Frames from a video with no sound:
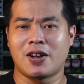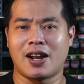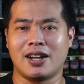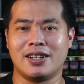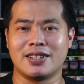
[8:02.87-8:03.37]

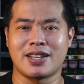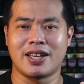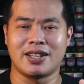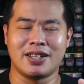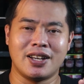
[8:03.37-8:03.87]
colors
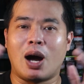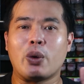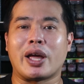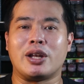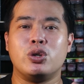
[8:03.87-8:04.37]
and how
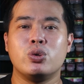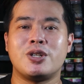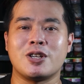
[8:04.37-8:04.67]
we can use